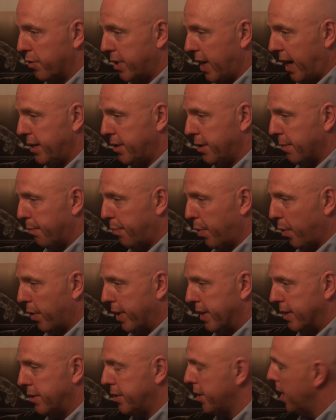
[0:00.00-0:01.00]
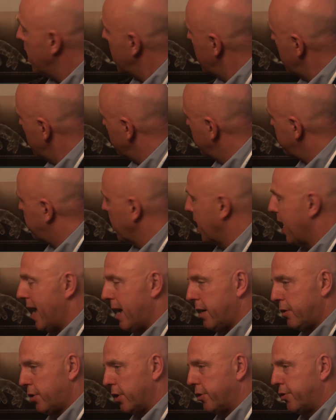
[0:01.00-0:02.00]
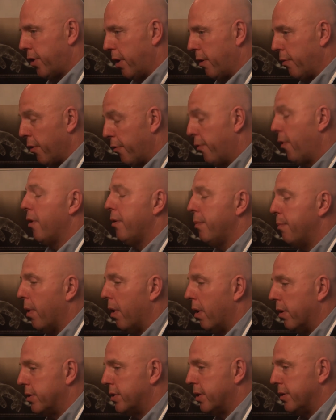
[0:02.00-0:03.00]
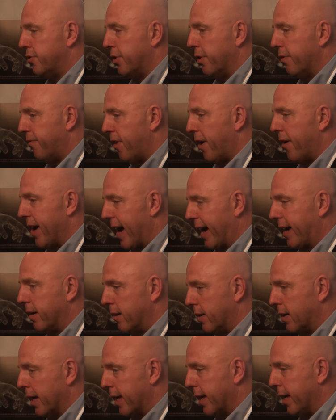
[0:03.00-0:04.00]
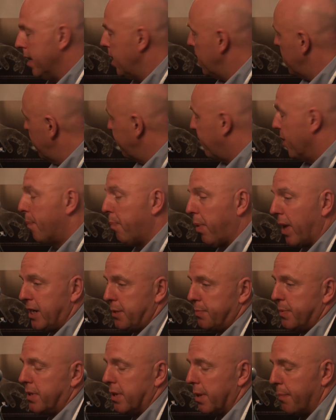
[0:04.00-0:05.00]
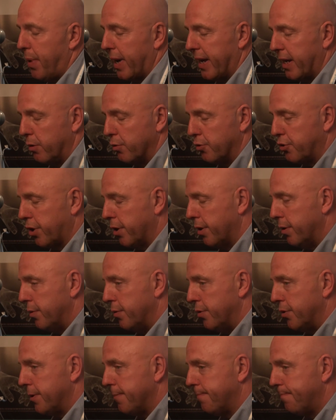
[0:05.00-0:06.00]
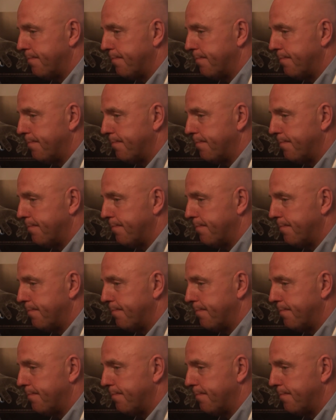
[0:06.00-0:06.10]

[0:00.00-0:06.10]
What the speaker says: datum point, which allows the robot to drill very accurately for the placement of the pedicle screws.